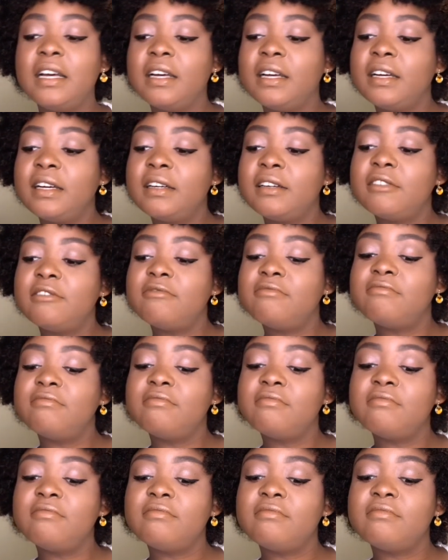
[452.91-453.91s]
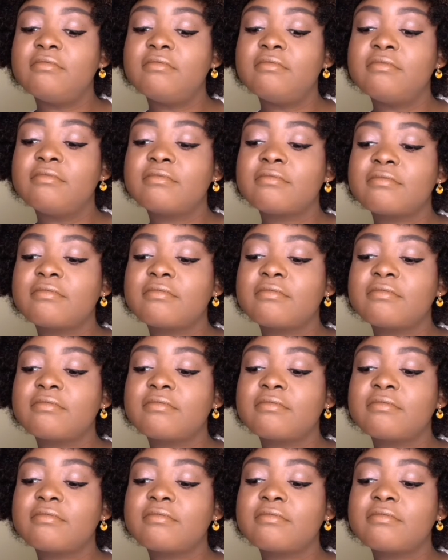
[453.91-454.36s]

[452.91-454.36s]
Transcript: um,